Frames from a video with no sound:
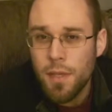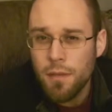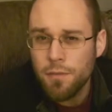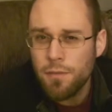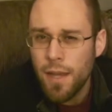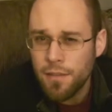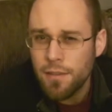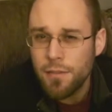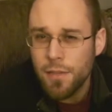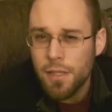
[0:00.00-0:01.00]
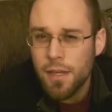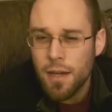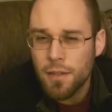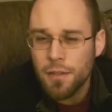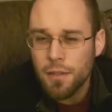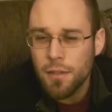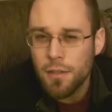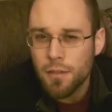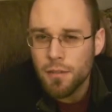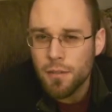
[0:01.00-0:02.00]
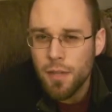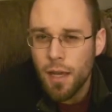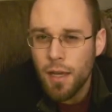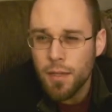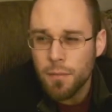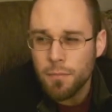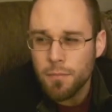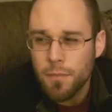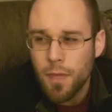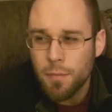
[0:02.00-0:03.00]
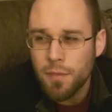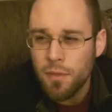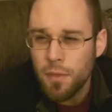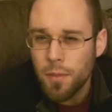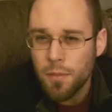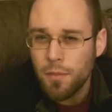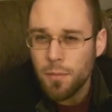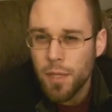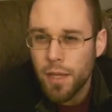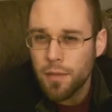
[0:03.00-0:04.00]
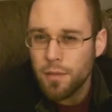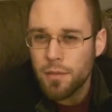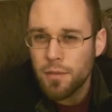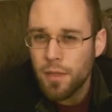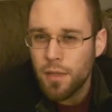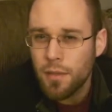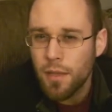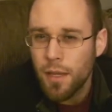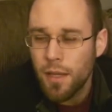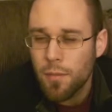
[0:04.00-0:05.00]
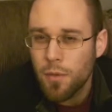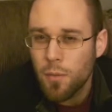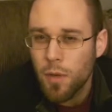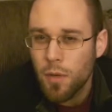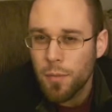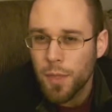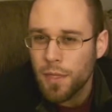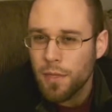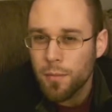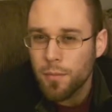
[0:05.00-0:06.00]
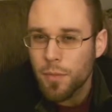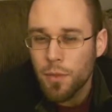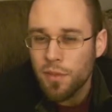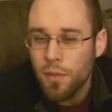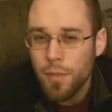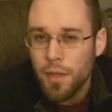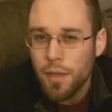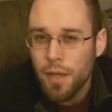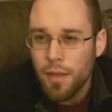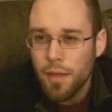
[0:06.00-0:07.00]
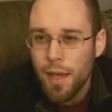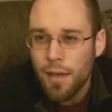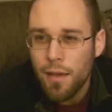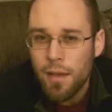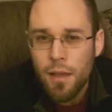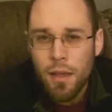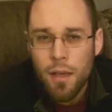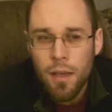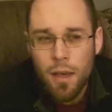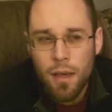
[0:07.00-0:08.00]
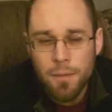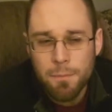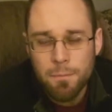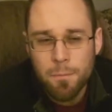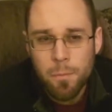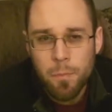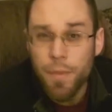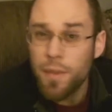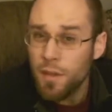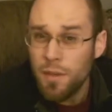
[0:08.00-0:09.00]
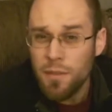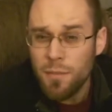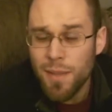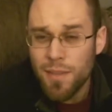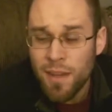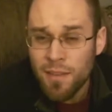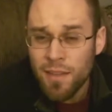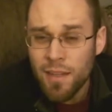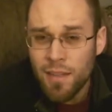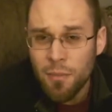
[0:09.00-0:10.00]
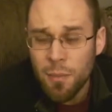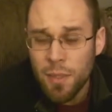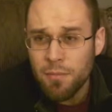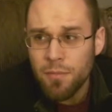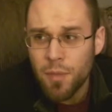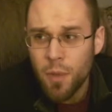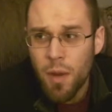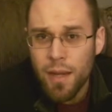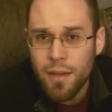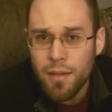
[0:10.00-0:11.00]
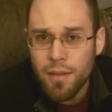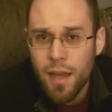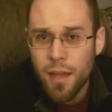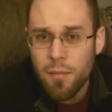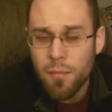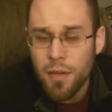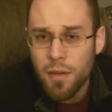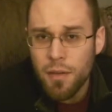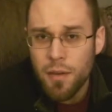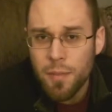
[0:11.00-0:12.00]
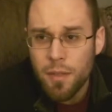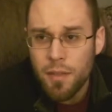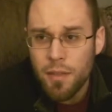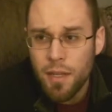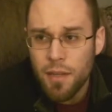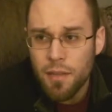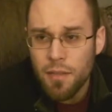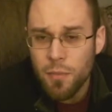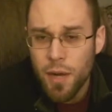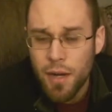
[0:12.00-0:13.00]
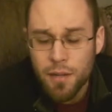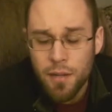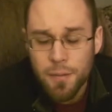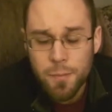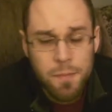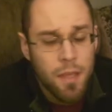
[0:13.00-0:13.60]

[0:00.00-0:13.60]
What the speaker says: effectively nocturnal. I'm sleeping from like 6 a.m. to 1 p.m. or something like that. But the good news about that is that gives me quiet time uninterrupted to get some writing done.